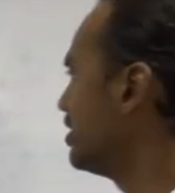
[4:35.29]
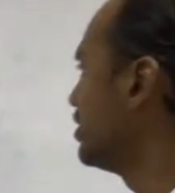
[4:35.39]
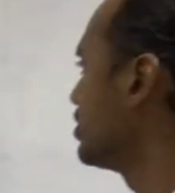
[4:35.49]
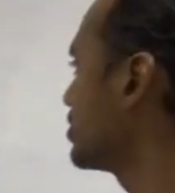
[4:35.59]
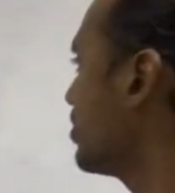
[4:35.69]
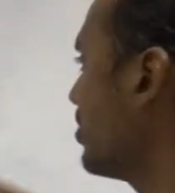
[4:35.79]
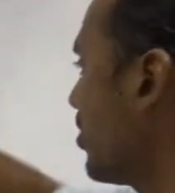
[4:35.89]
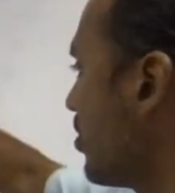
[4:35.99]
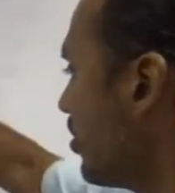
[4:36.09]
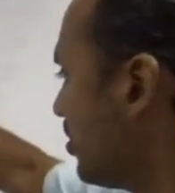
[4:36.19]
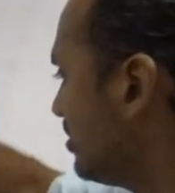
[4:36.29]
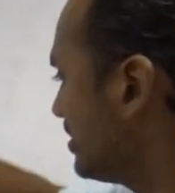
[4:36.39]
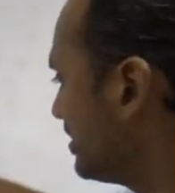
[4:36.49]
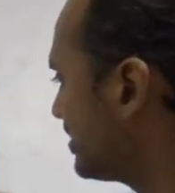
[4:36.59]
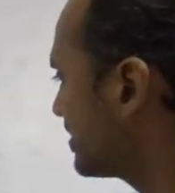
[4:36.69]
So all
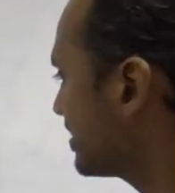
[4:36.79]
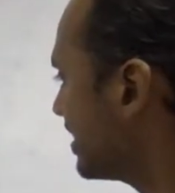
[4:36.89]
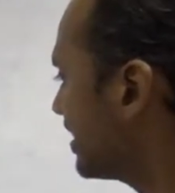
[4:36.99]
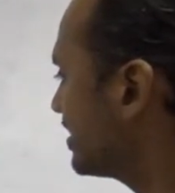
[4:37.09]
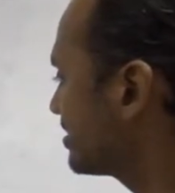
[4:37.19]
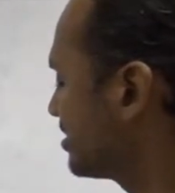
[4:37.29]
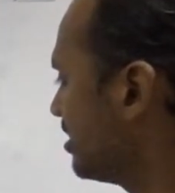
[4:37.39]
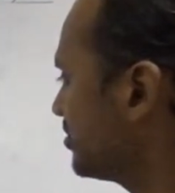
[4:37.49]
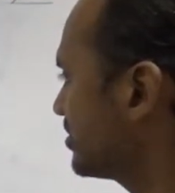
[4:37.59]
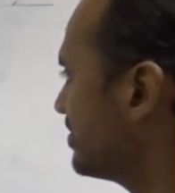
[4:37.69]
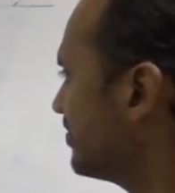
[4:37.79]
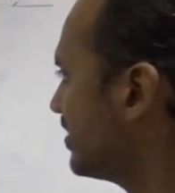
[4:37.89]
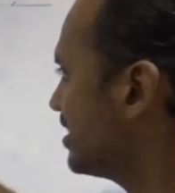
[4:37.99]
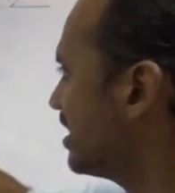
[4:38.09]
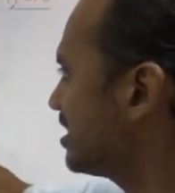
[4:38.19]
these terms
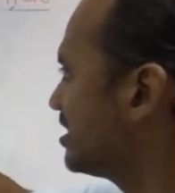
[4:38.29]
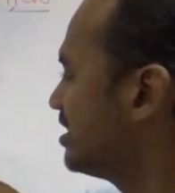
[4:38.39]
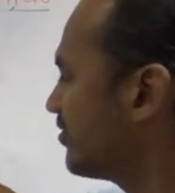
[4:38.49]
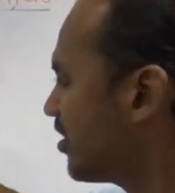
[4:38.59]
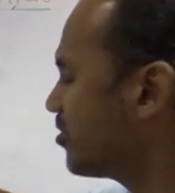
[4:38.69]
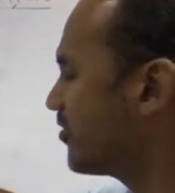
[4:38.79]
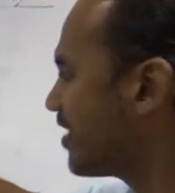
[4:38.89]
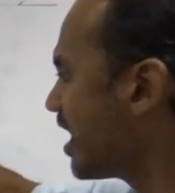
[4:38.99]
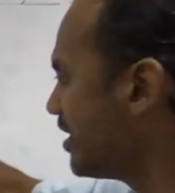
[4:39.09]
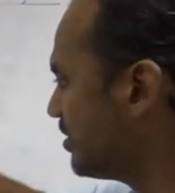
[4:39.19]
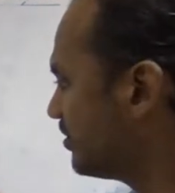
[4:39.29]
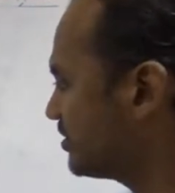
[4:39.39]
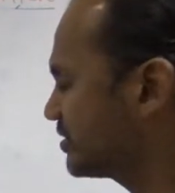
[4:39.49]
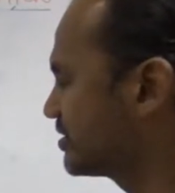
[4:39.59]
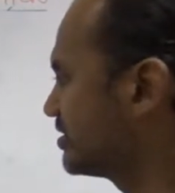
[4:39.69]
that in the form of
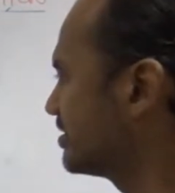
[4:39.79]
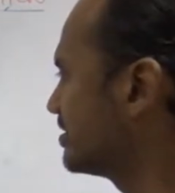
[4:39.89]
unknowns,